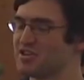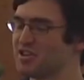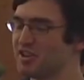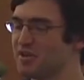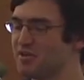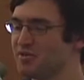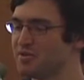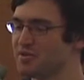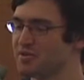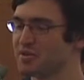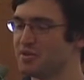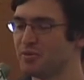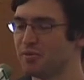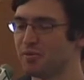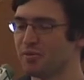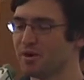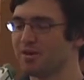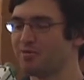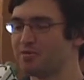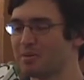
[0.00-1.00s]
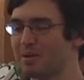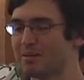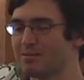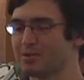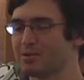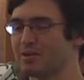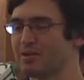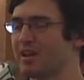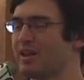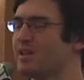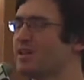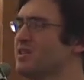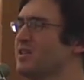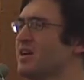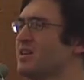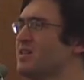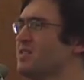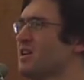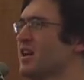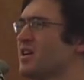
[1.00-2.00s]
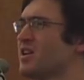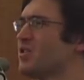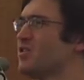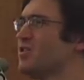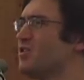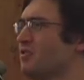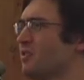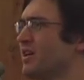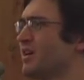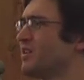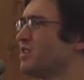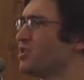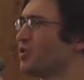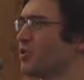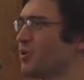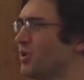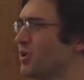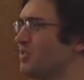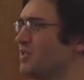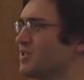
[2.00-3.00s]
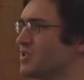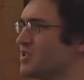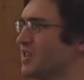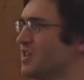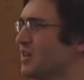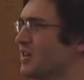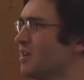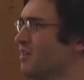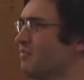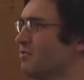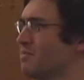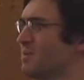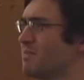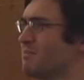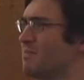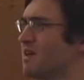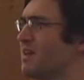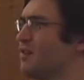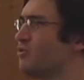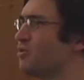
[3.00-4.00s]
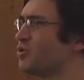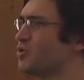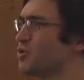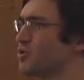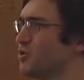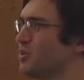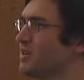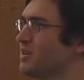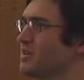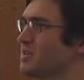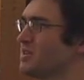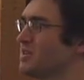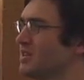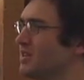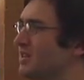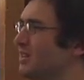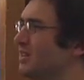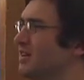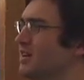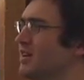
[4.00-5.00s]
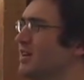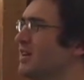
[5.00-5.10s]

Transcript: so, so what have you been up to today? I, I hear you're kind of touring the city. Have you been meeting with tourists and?